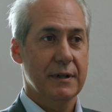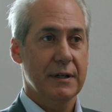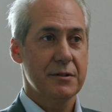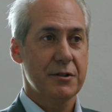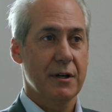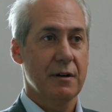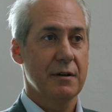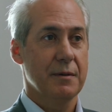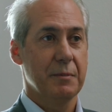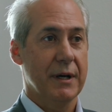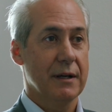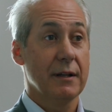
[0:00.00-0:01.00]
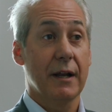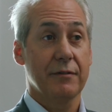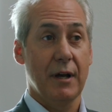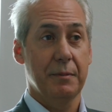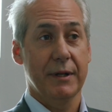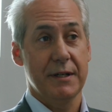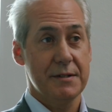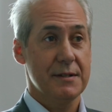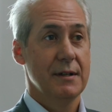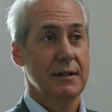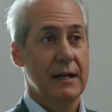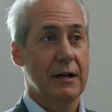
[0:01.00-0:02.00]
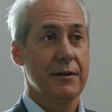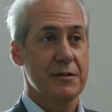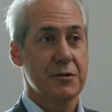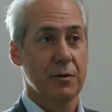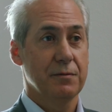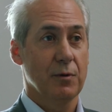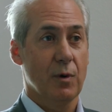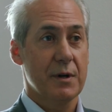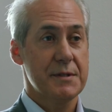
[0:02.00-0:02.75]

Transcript: shared by a lot of companies out on the show floor.